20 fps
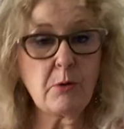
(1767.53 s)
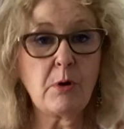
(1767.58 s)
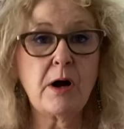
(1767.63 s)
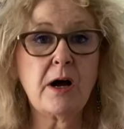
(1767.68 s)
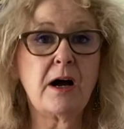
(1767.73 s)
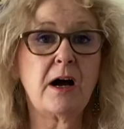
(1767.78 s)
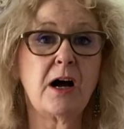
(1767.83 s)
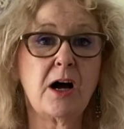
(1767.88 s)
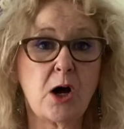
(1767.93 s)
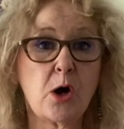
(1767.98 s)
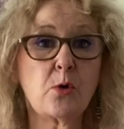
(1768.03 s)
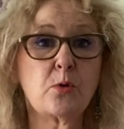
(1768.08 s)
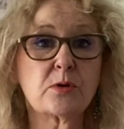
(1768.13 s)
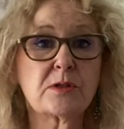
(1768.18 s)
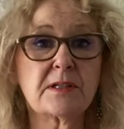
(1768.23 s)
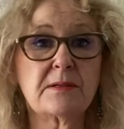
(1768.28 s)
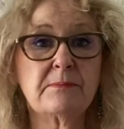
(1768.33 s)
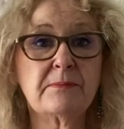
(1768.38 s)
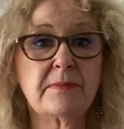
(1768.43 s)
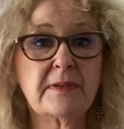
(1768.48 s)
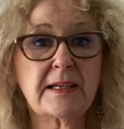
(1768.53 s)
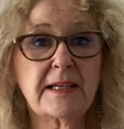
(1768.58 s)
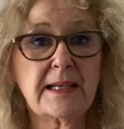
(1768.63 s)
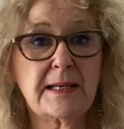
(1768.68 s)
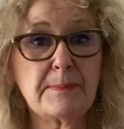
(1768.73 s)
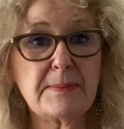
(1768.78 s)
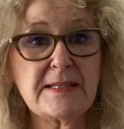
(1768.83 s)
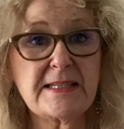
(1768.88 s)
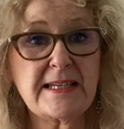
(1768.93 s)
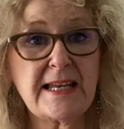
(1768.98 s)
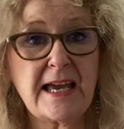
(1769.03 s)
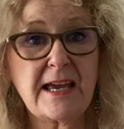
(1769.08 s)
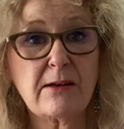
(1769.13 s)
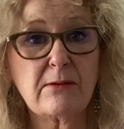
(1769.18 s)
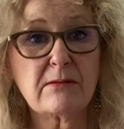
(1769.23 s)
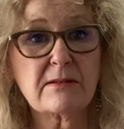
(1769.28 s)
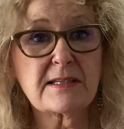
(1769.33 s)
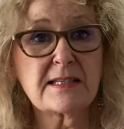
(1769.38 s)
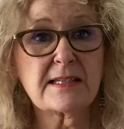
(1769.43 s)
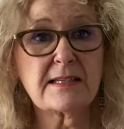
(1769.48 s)
I hold him, and clip his
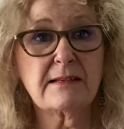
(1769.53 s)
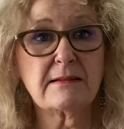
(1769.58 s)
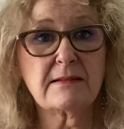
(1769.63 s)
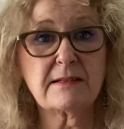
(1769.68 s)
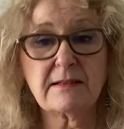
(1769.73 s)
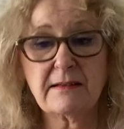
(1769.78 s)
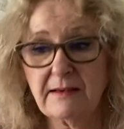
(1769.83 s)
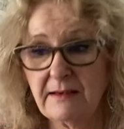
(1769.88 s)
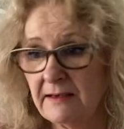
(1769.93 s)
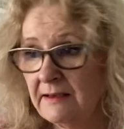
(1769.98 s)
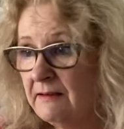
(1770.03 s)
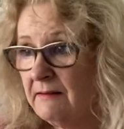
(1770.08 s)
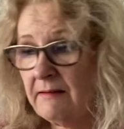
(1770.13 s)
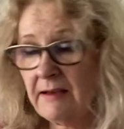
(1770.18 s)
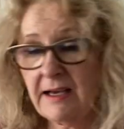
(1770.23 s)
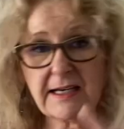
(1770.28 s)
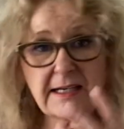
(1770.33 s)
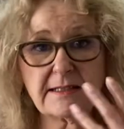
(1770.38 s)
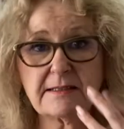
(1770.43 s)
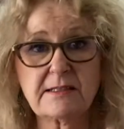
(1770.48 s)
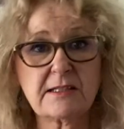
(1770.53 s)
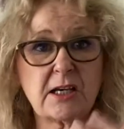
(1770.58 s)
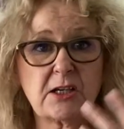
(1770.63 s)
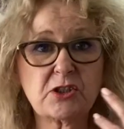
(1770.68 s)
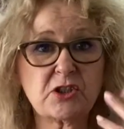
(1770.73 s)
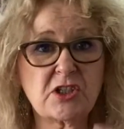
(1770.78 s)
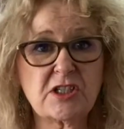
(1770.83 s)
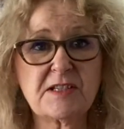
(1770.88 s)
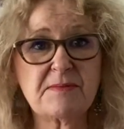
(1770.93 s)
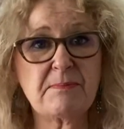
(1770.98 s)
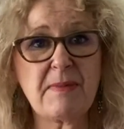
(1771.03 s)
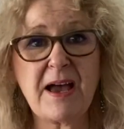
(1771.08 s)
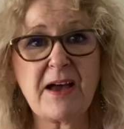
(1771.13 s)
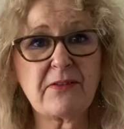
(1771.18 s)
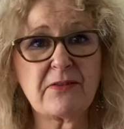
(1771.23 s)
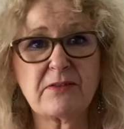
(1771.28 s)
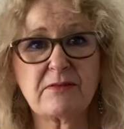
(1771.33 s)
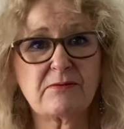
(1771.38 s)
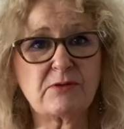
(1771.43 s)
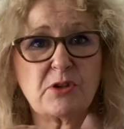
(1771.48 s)
nails, and I can touch his
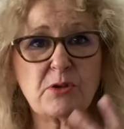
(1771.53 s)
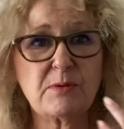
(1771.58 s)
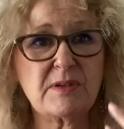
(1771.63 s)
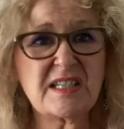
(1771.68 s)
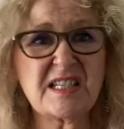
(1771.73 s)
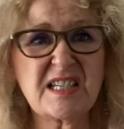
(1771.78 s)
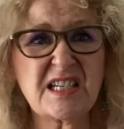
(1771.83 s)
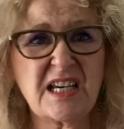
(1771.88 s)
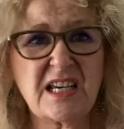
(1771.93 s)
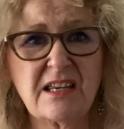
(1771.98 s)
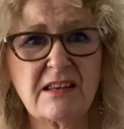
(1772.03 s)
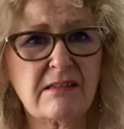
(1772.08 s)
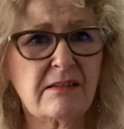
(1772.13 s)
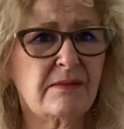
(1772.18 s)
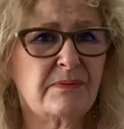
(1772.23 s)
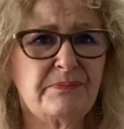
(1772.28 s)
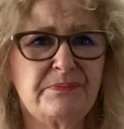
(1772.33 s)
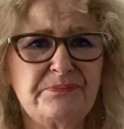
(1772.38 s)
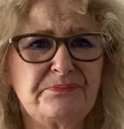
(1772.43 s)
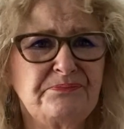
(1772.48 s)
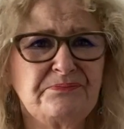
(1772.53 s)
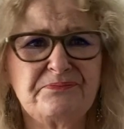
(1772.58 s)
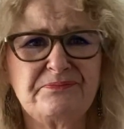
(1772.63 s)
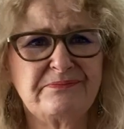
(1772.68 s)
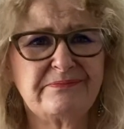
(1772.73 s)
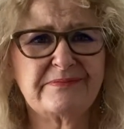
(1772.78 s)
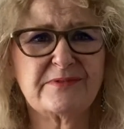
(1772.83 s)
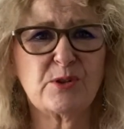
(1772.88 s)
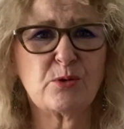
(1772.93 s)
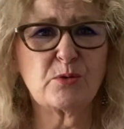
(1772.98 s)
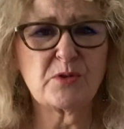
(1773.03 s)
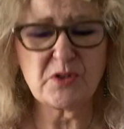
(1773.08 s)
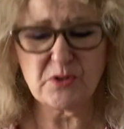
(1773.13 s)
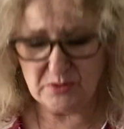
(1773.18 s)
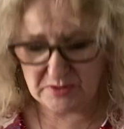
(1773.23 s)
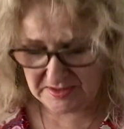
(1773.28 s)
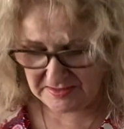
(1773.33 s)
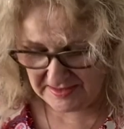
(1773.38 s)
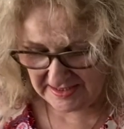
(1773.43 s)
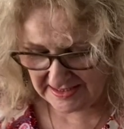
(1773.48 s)
mouth and do his teeth and all
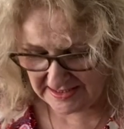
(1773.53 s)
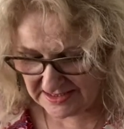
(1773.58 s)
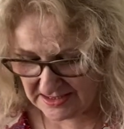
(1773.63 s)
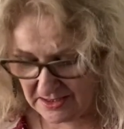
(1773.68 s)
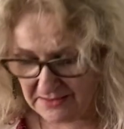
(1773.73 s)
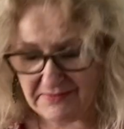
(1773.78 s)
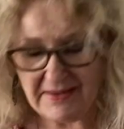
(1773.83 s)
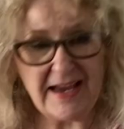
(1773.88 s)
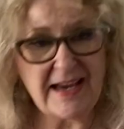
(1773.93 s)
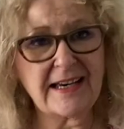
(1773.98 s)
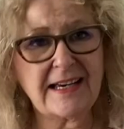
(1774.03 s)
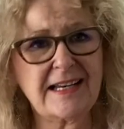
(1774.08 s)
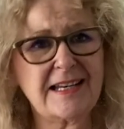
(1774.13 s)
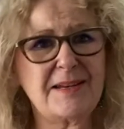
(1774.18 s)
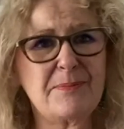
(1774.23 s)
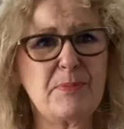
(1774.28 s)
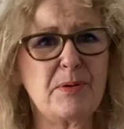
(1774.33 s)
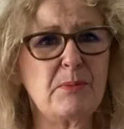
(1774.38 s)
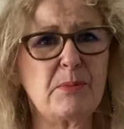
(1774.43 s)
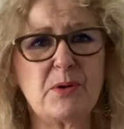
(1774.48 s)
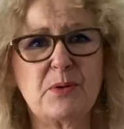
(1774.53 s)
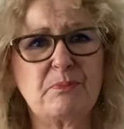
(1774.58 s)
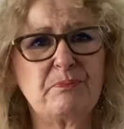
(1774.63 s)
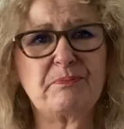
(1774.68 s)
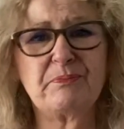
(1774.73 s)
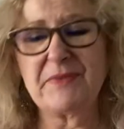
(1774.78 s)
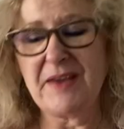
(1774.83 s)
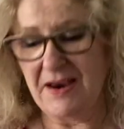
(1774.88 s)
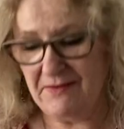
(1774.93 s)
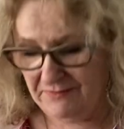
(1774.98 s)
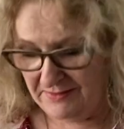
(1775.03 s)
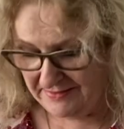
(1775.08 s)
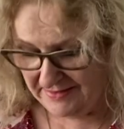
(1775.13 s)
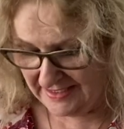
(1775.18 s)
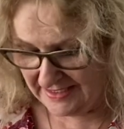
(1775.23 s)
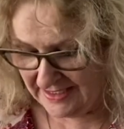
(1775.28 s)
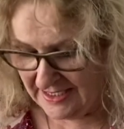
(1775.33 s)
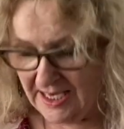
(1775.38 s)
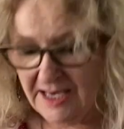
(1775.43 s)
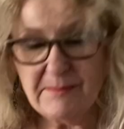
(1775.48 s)
sorts of things like that, and clip him and
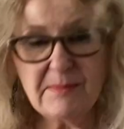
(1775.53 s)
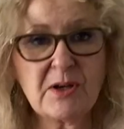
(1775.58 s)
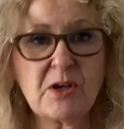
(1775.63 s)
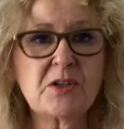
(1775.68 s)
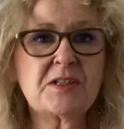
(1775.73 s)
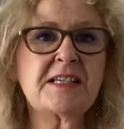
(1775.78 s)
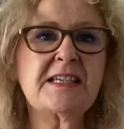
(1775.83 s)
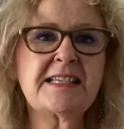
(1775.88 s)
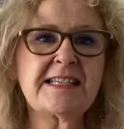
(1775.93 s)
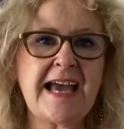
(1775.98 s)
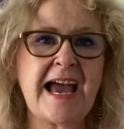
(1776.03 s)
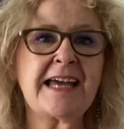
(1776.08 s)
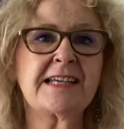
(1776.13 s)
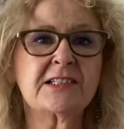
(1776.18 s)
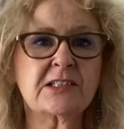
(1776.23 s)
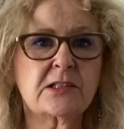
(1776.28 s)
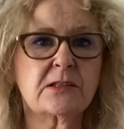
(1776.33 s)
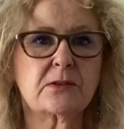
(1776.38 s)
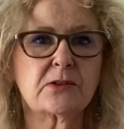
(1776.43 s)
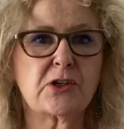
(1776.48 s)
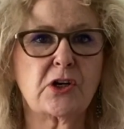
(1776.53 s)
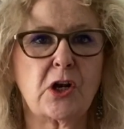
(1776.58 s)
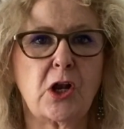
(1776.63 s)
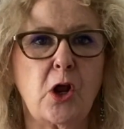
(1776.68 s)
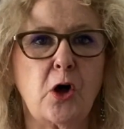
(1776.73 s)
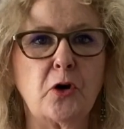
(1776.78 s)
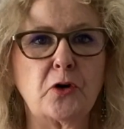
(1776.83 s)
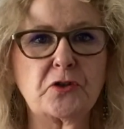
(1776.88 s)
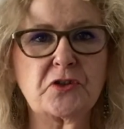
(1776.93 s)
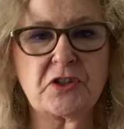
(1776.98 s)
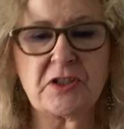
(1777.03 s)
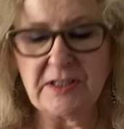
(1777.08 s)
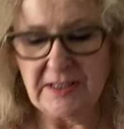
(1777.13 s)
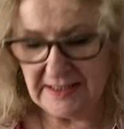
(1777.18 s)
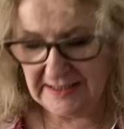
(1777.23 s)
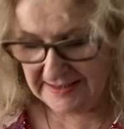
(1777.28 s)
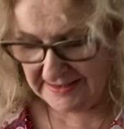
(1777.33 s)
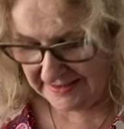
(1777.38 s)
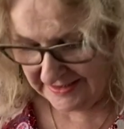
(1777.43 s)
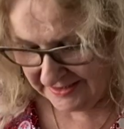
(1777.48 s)
everything, because he's handled a lot.
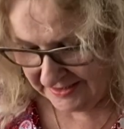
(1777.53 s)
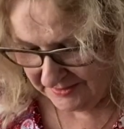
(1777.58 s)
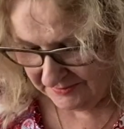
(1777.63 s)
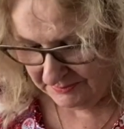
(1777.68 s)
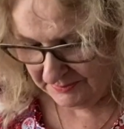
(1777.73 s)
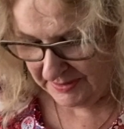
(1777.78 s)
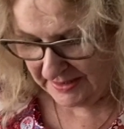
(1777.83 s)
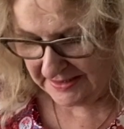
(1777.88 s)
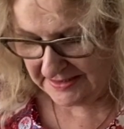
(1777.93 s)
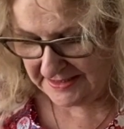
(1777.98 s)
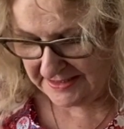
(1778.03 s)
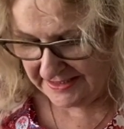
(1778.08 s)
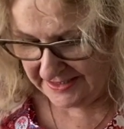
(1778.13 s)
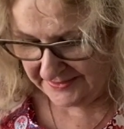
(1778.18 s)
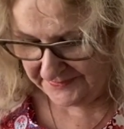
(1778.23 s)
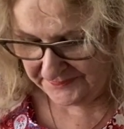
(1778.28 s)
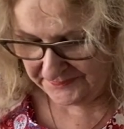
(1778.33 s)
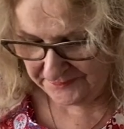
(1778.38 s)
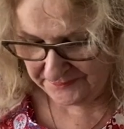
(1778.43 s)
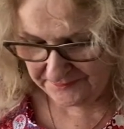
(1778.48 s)
But and